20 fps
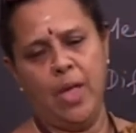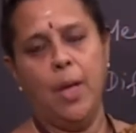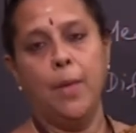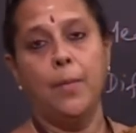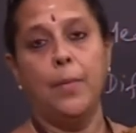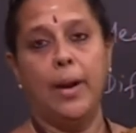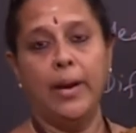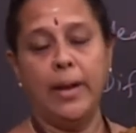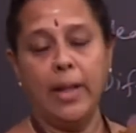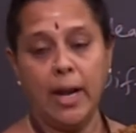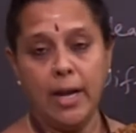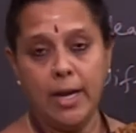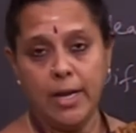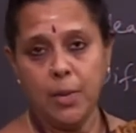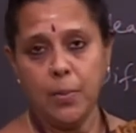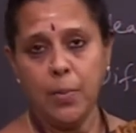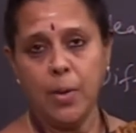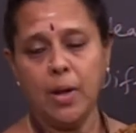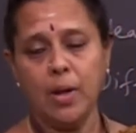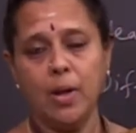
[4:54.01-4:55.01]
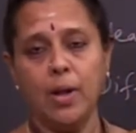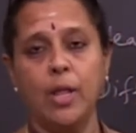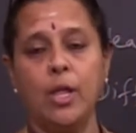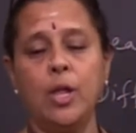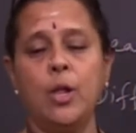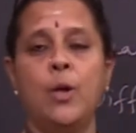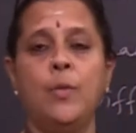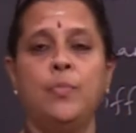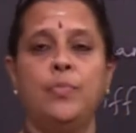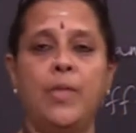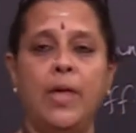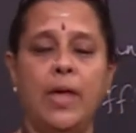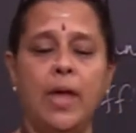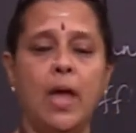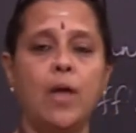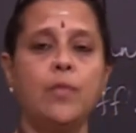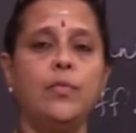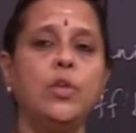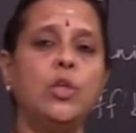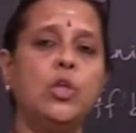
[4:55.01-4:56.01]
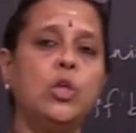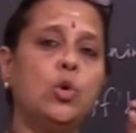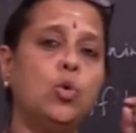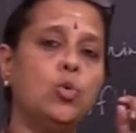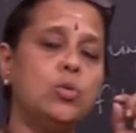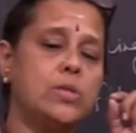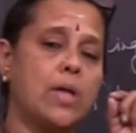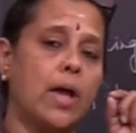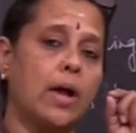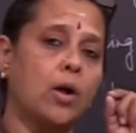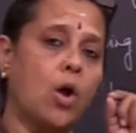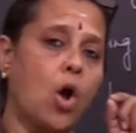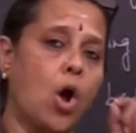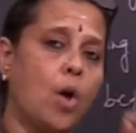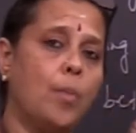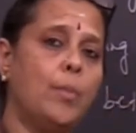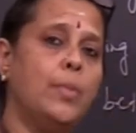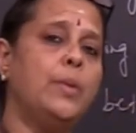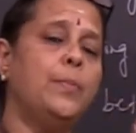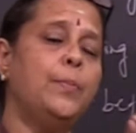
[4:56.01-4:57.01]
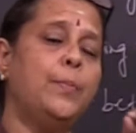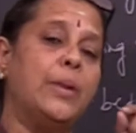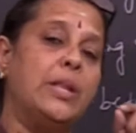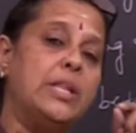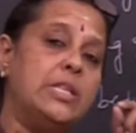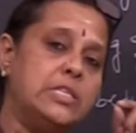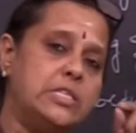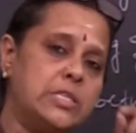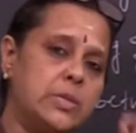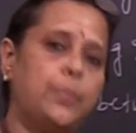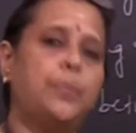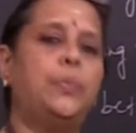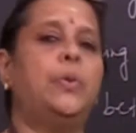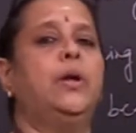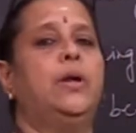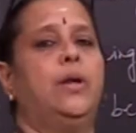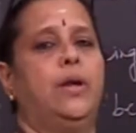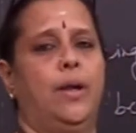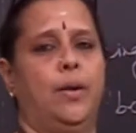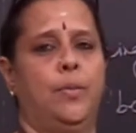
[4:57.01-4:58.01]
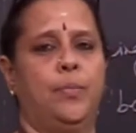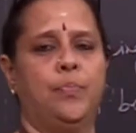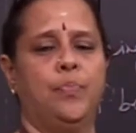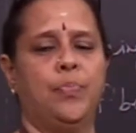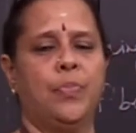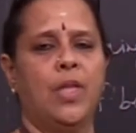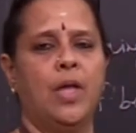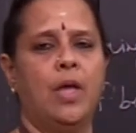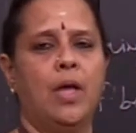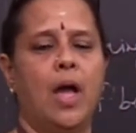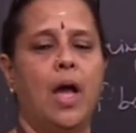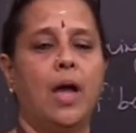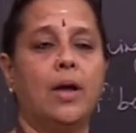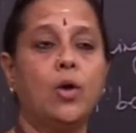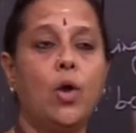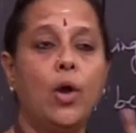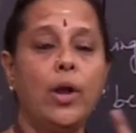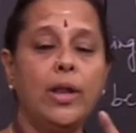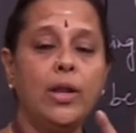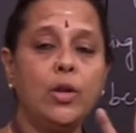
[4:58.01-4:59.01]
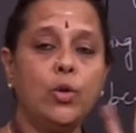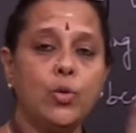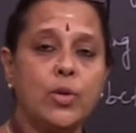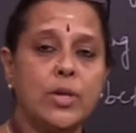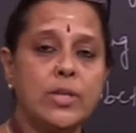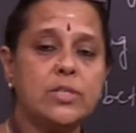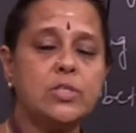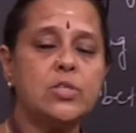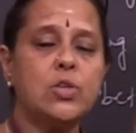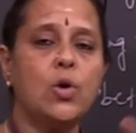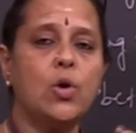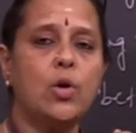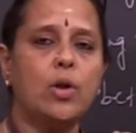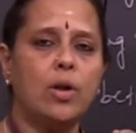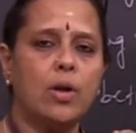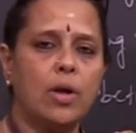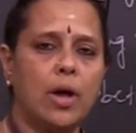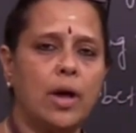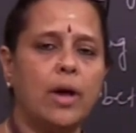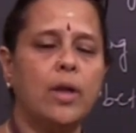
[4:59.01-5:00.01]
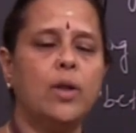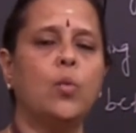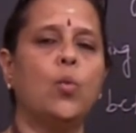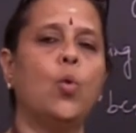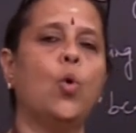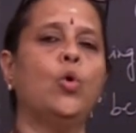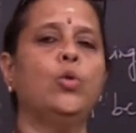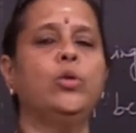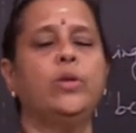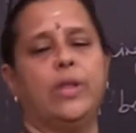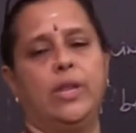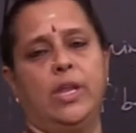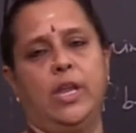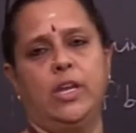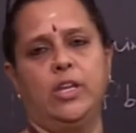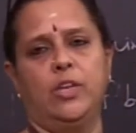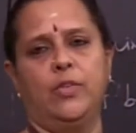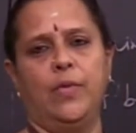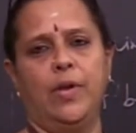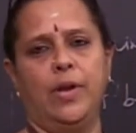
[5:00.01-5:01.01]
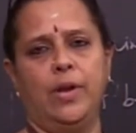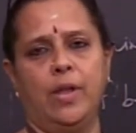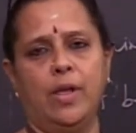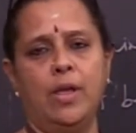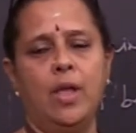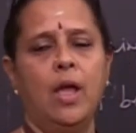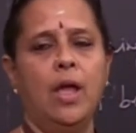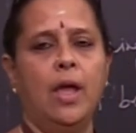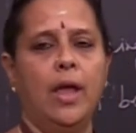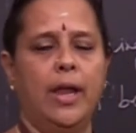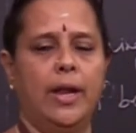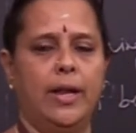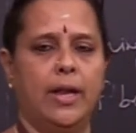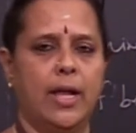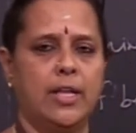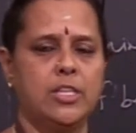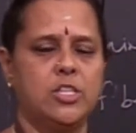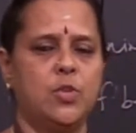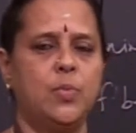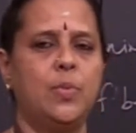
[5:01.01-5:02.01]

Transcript: But ultimately, they have to use a common principle According to his or her own creativity, it has to